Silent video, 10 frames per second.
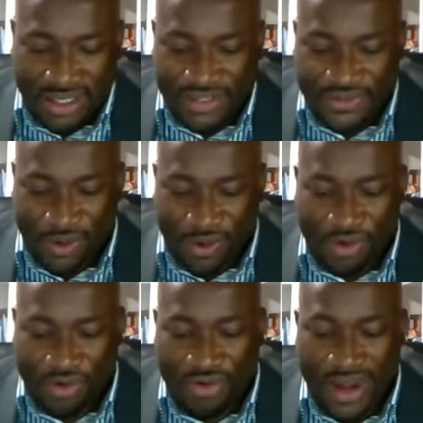is
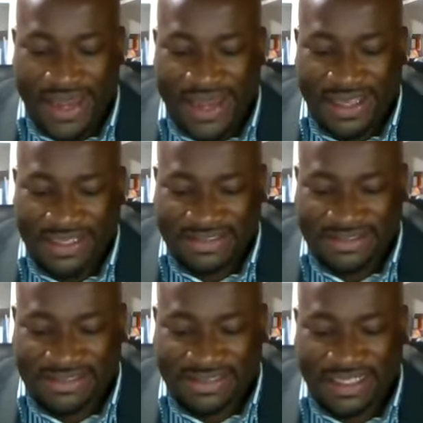already
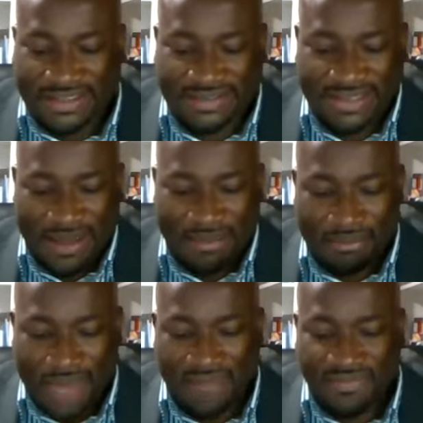six
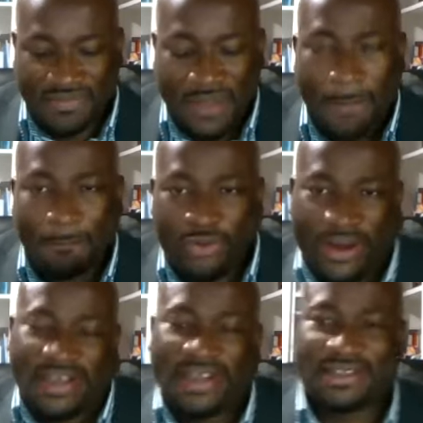months
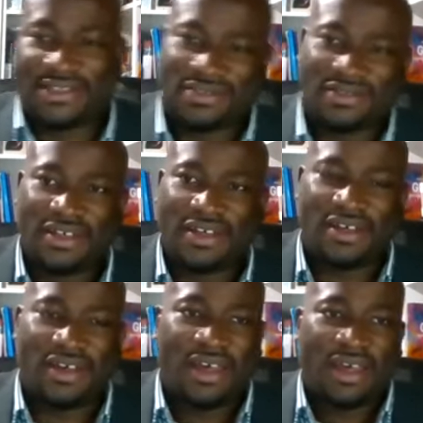pregnant.
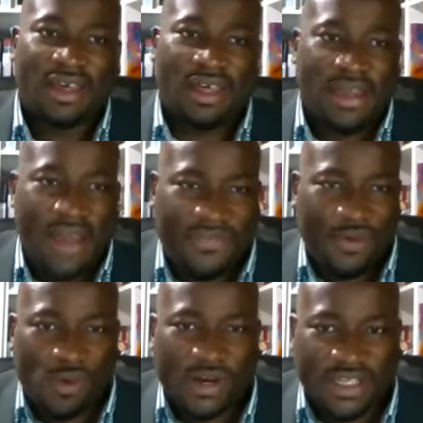In
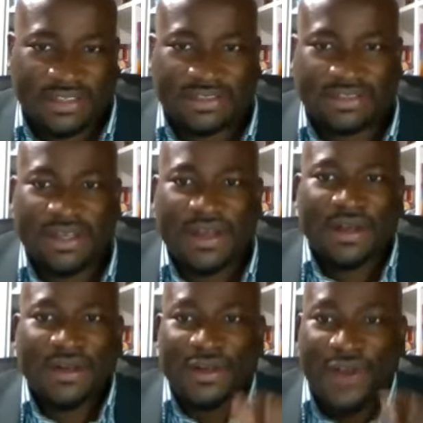other words,
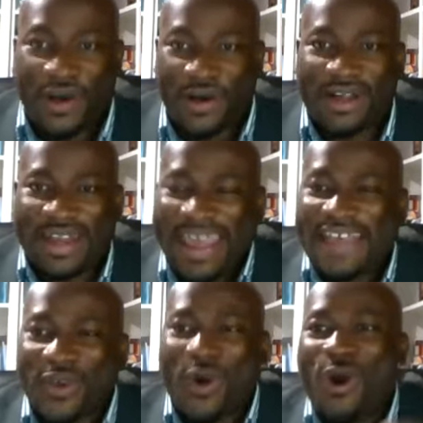God
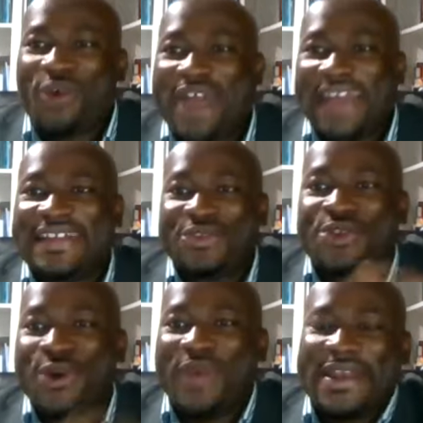is already
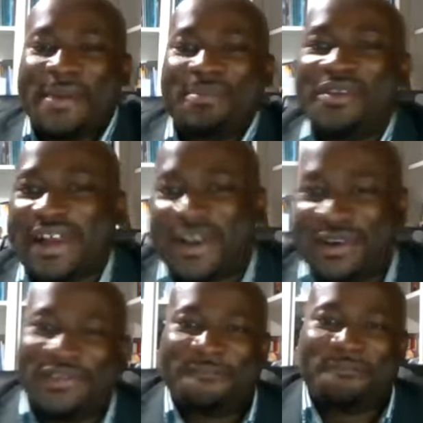doing the
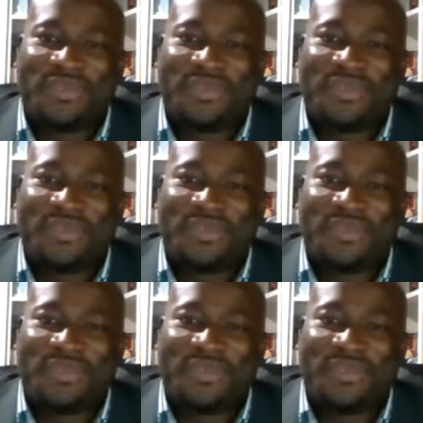miracle.